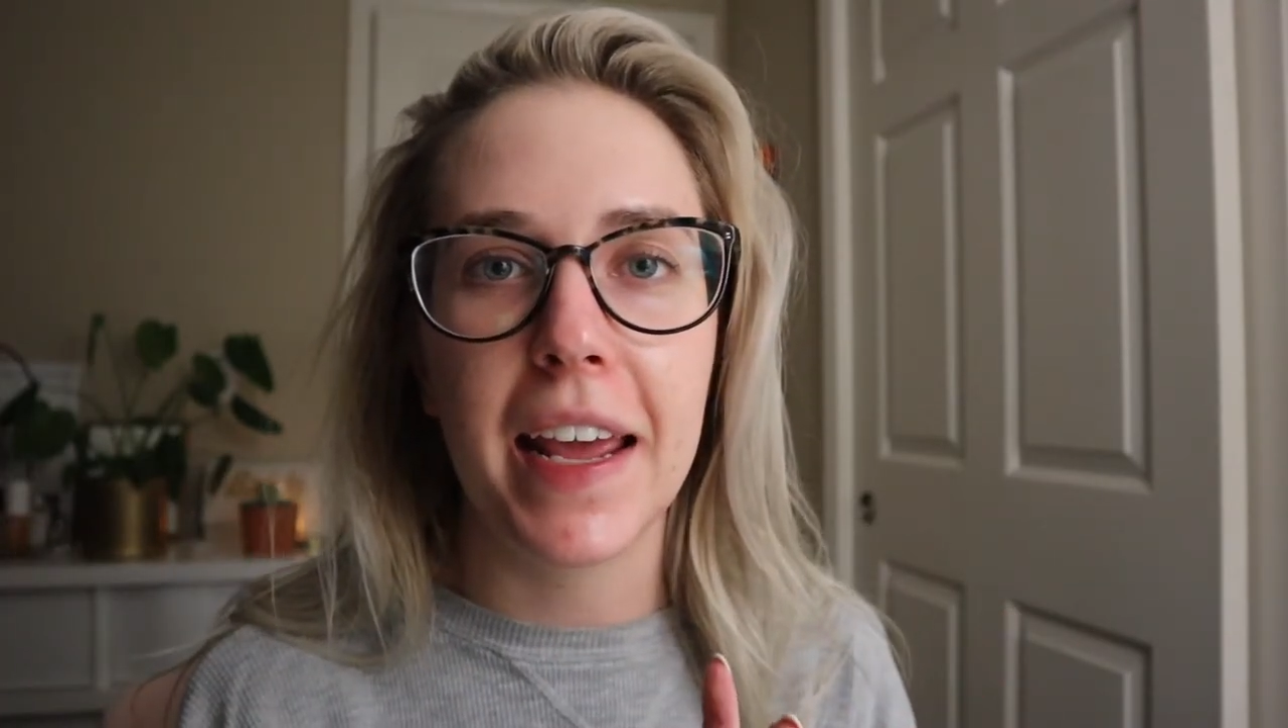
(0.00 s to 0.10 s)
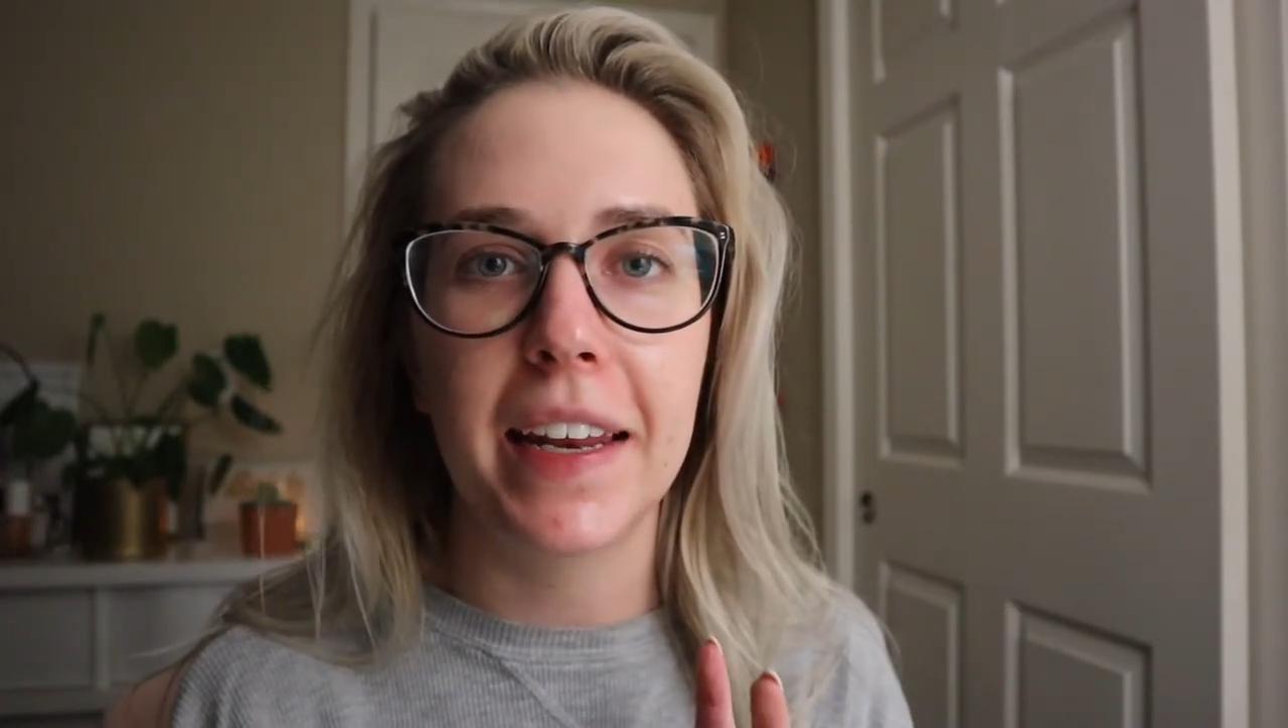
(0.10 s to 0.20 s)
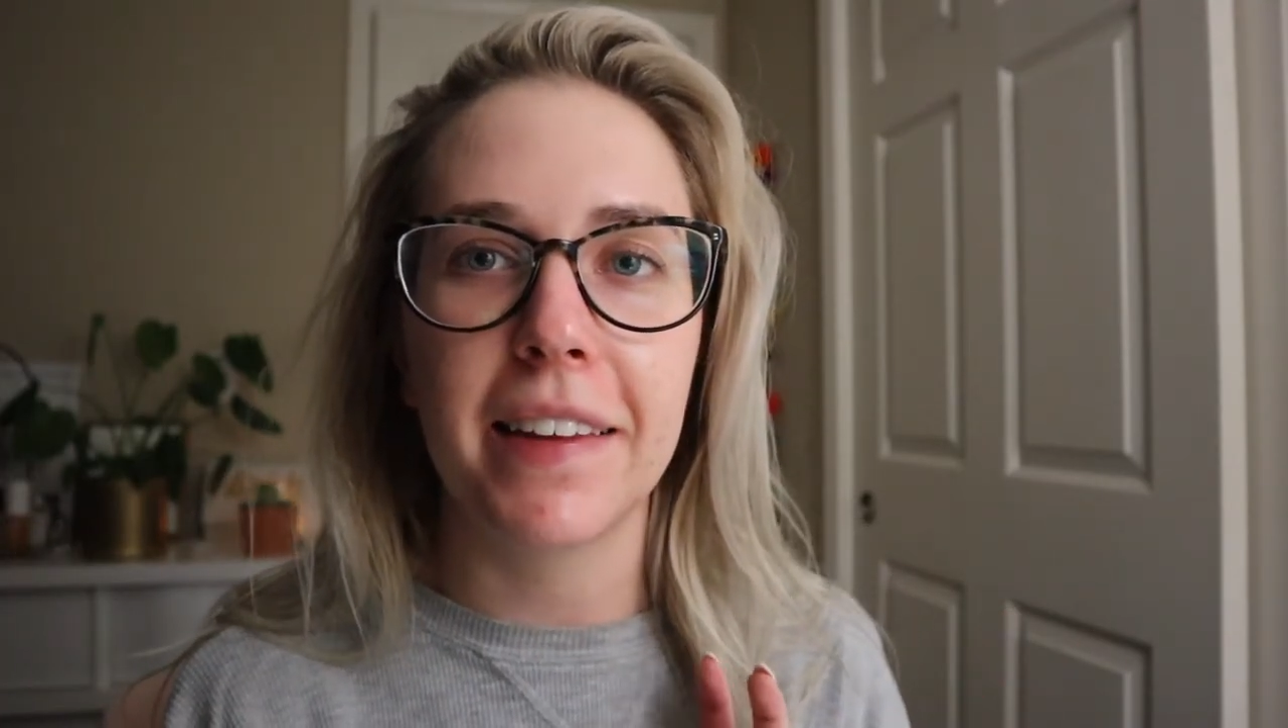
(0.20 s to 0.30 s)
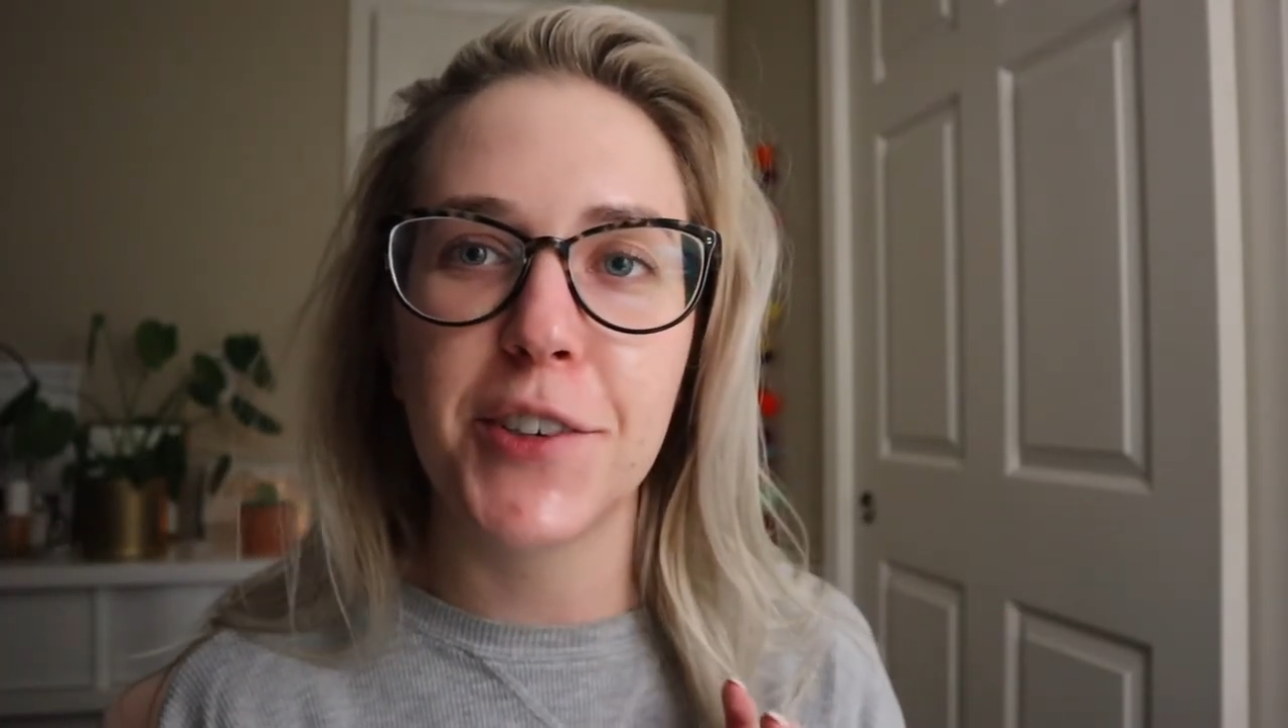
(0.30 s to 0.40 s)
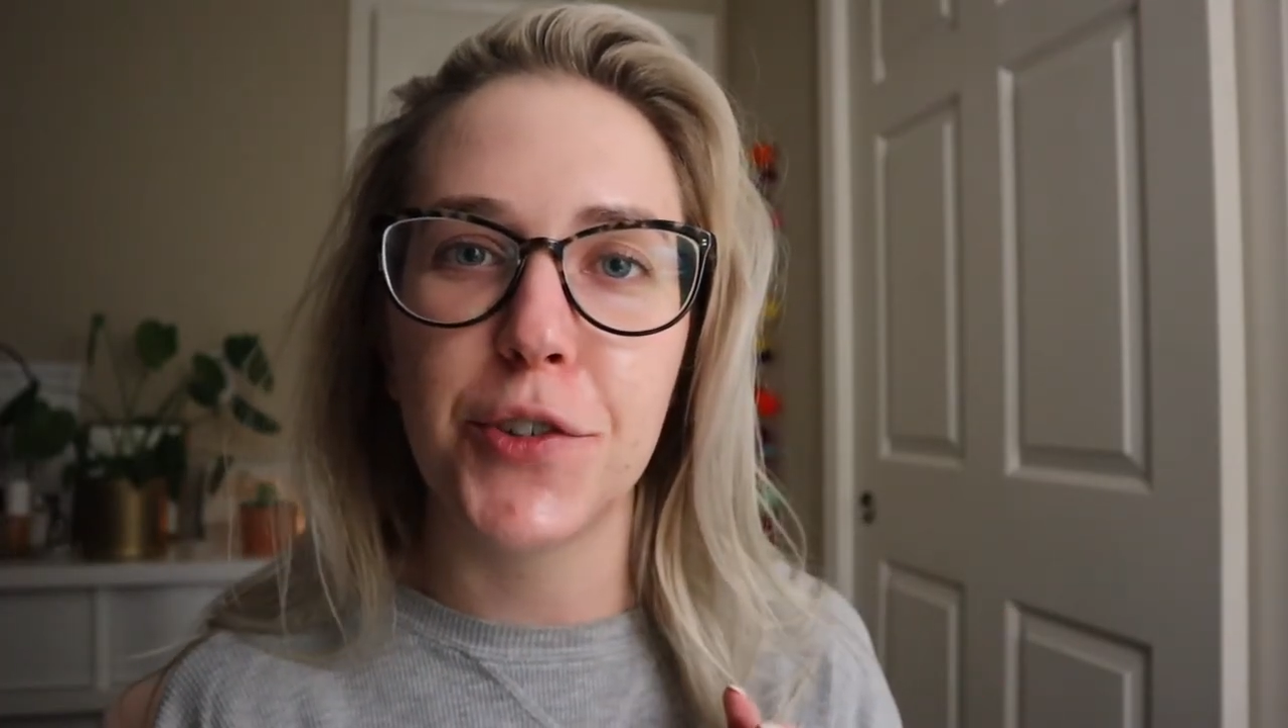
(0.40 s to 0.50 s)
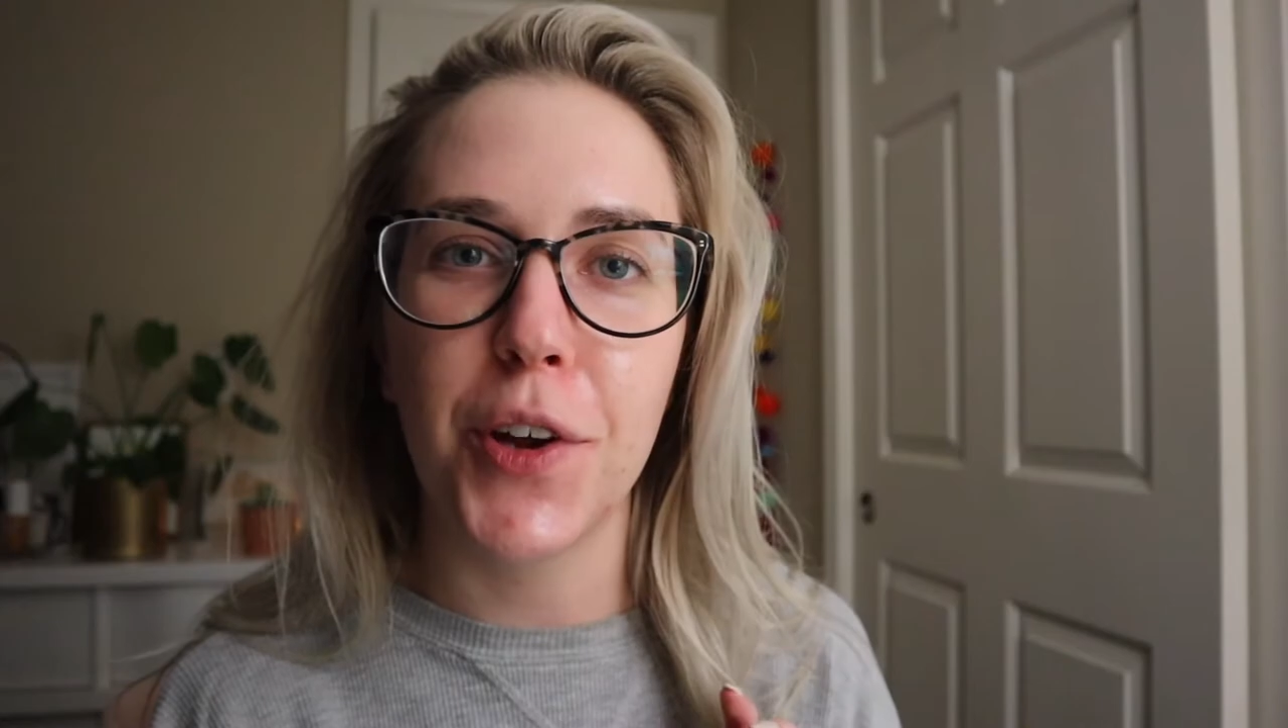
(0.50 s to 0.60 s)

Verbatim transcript: and let